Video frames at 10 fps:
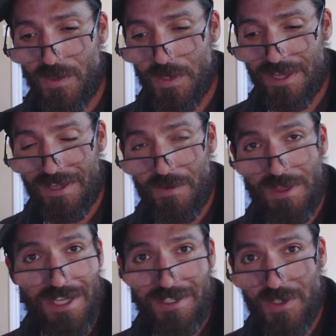When
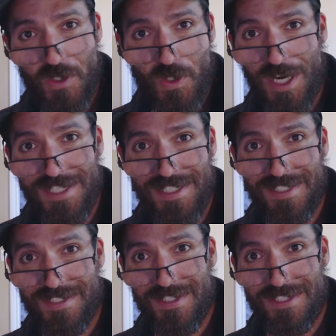things go crazy
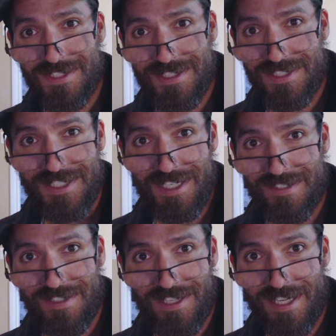and start to just get
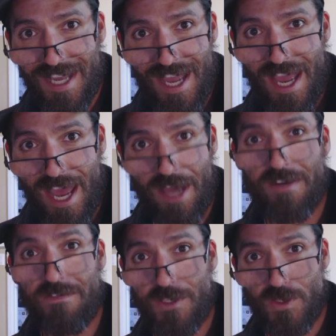like out
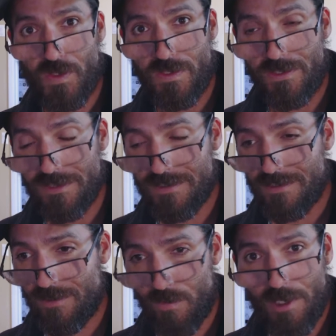of control, it's
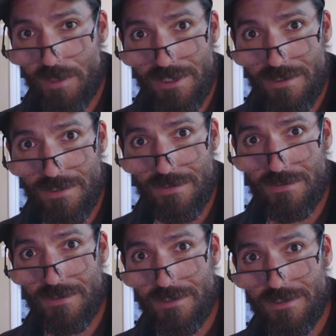what
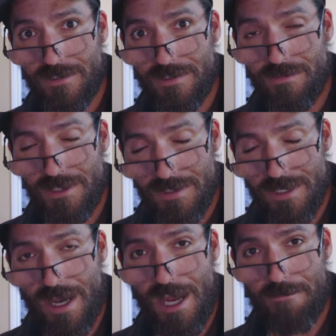do? We
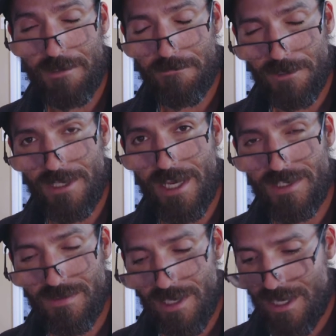stop and
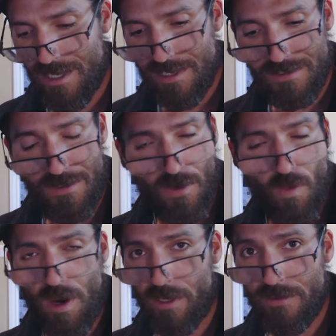realize that it's all
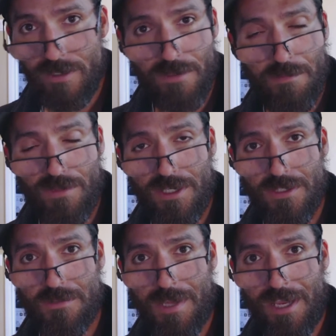water under the
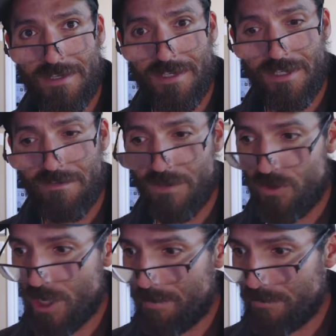bridge, man. If you
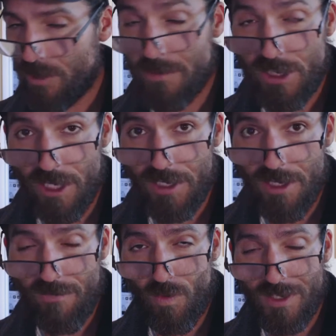drop a rubber ducky
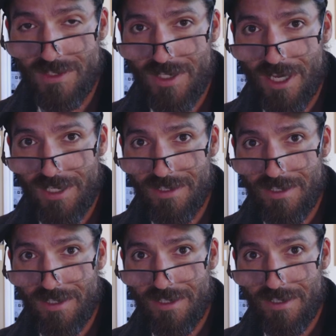off one side,
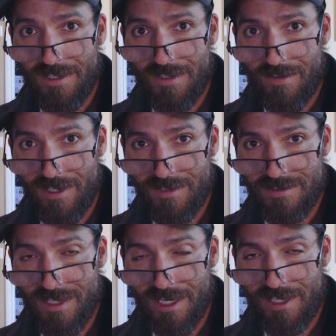the
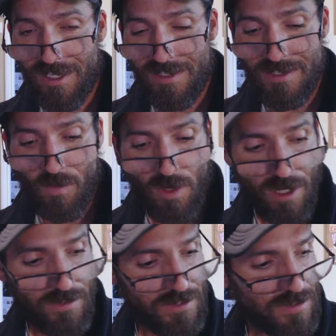second it hits the
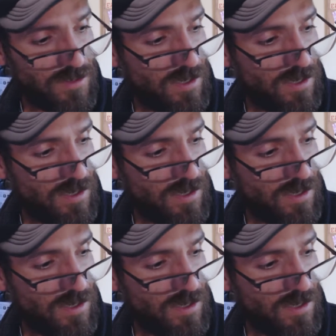water, it's